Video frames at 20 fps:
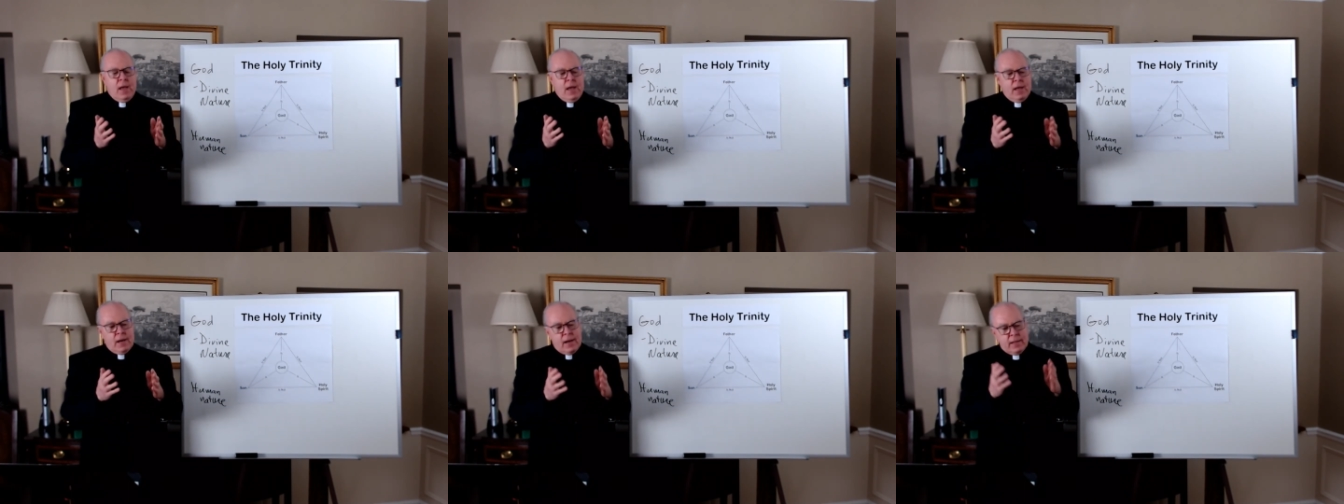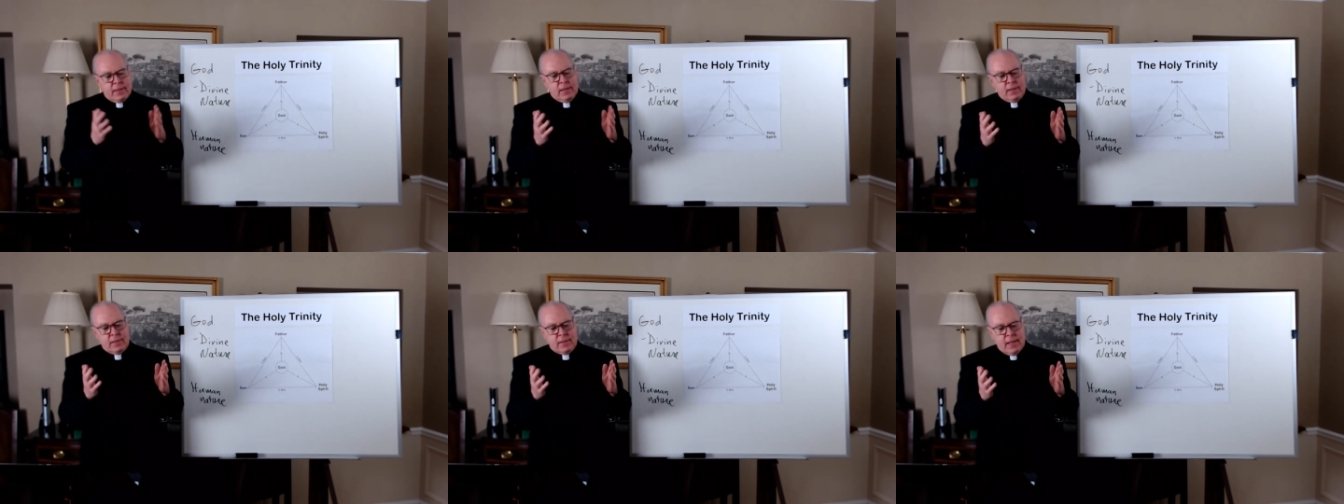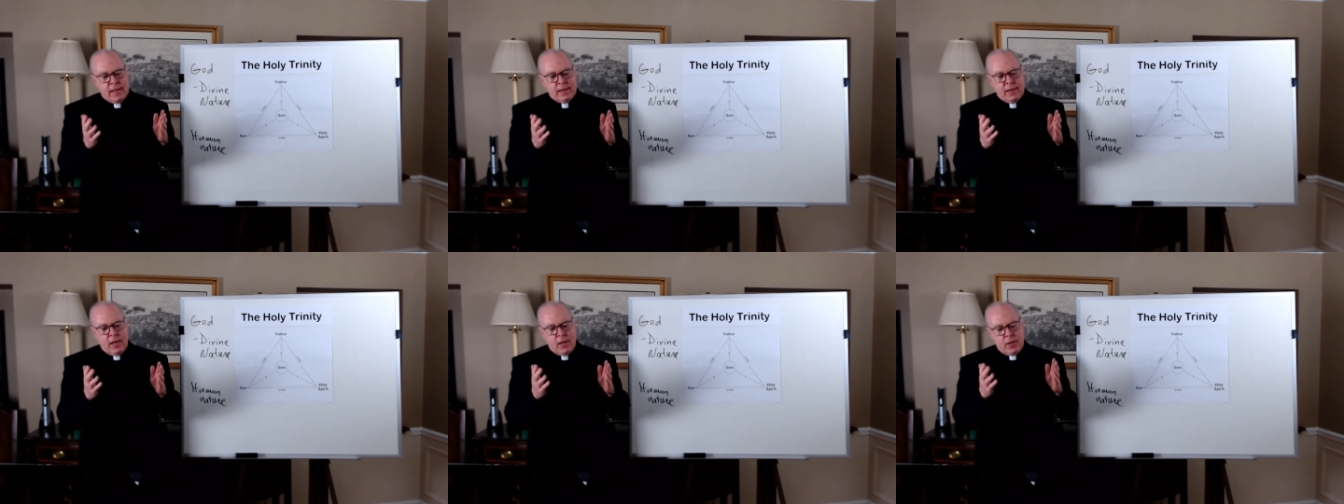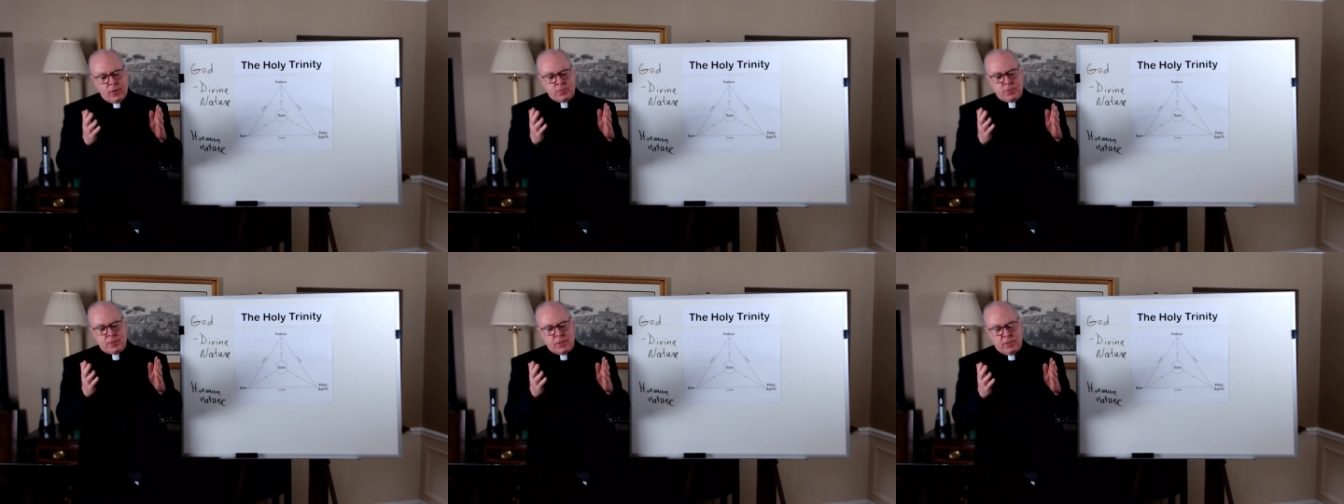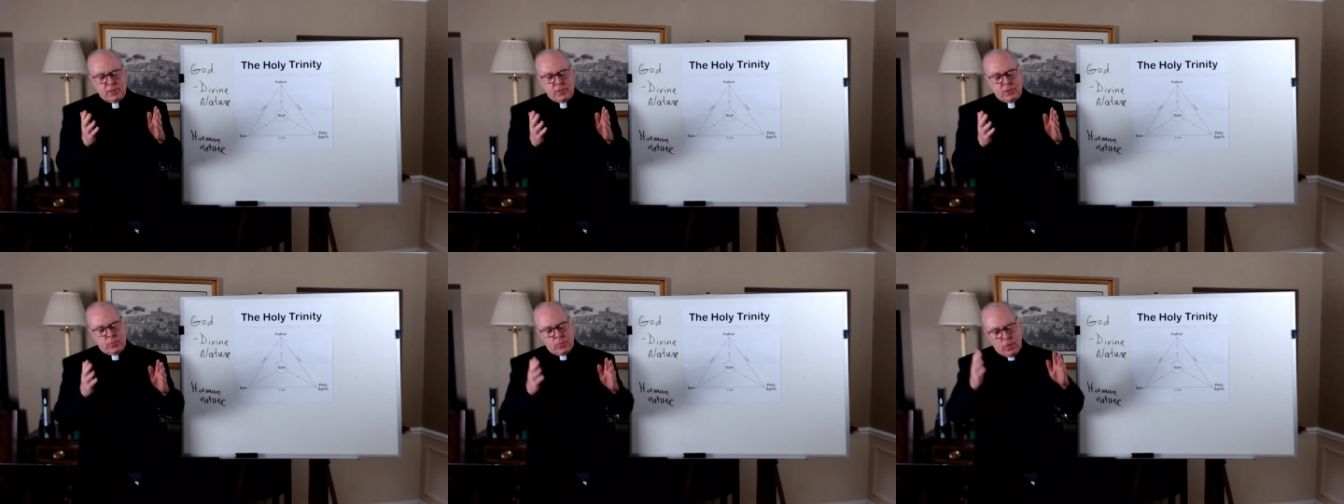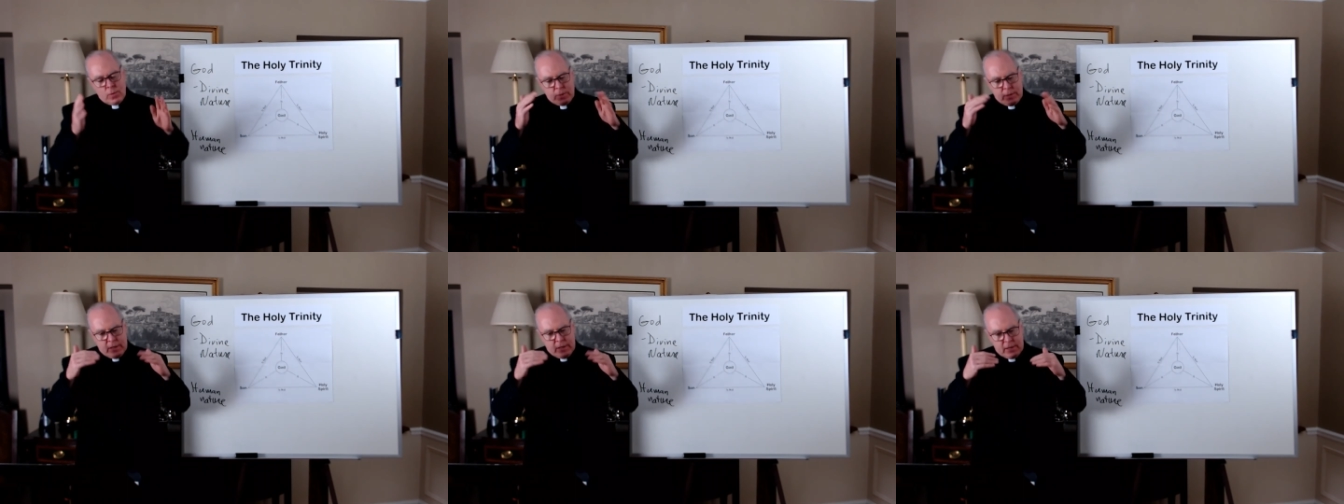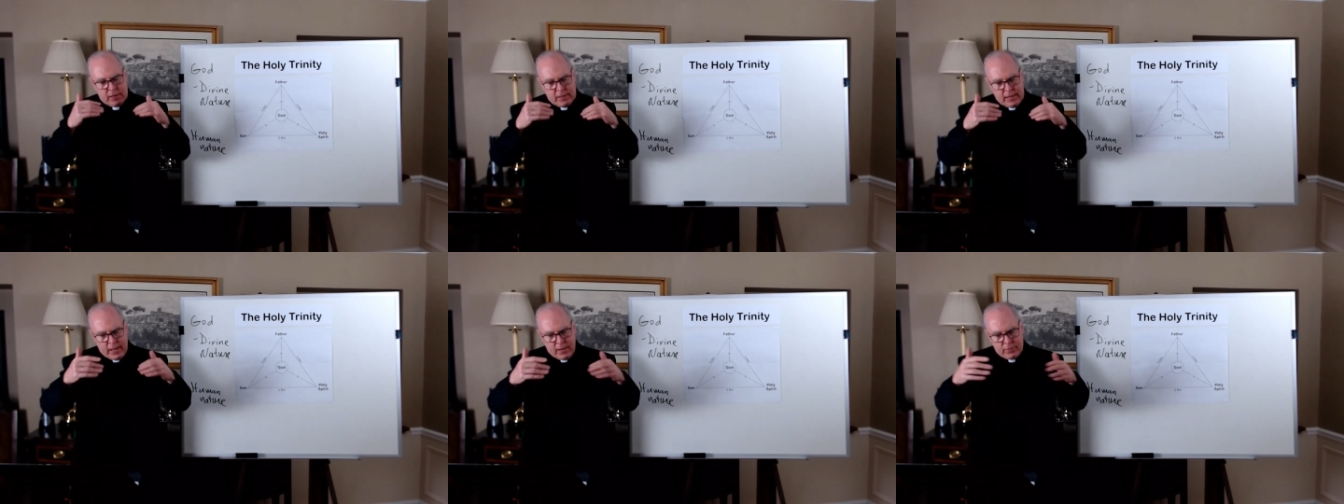And I think that helps us when we
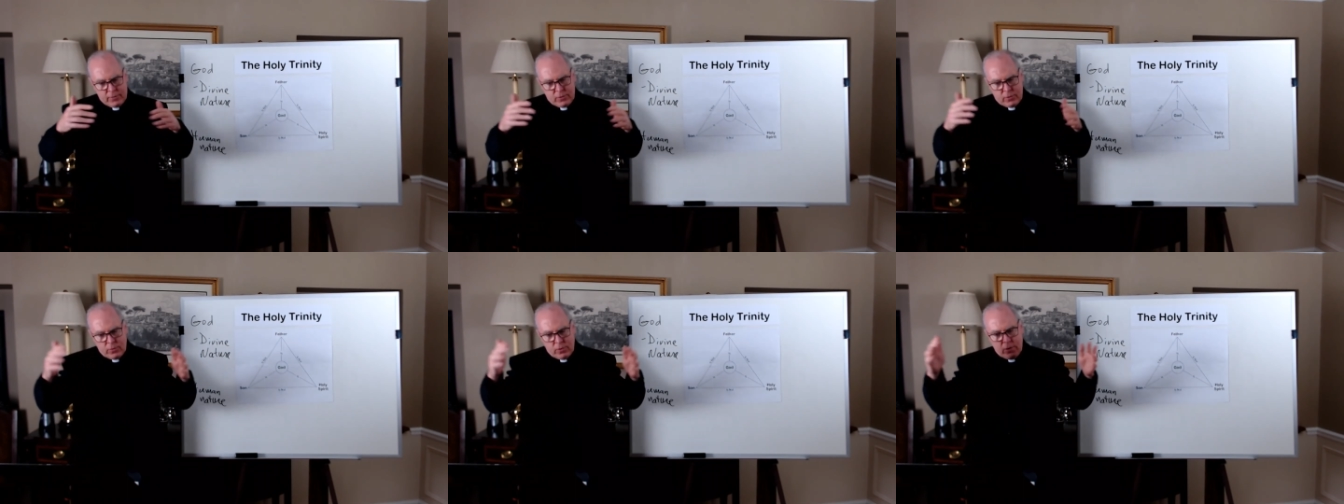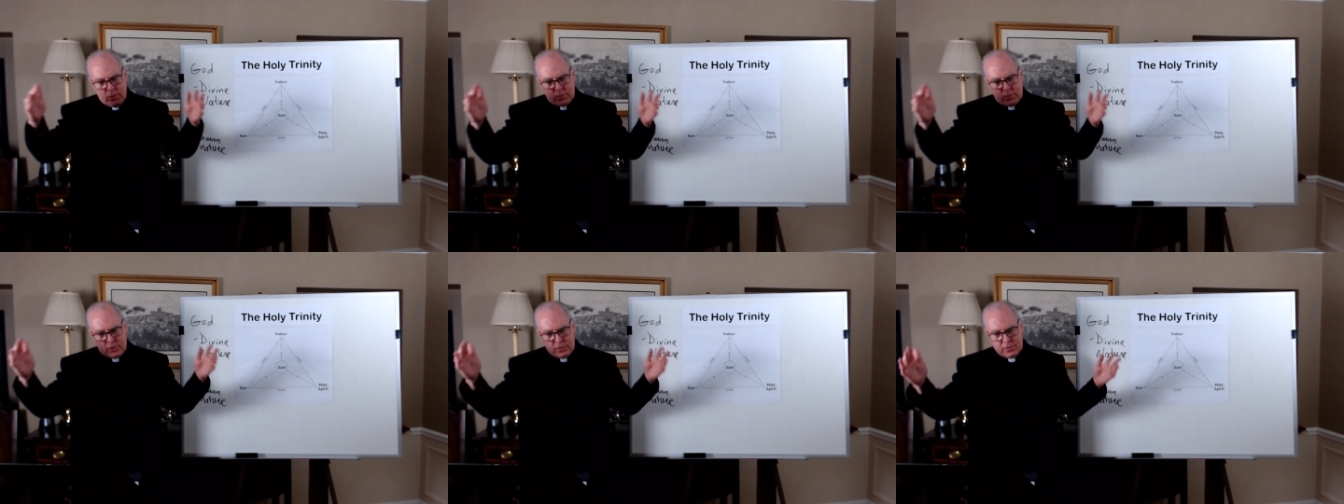get down the road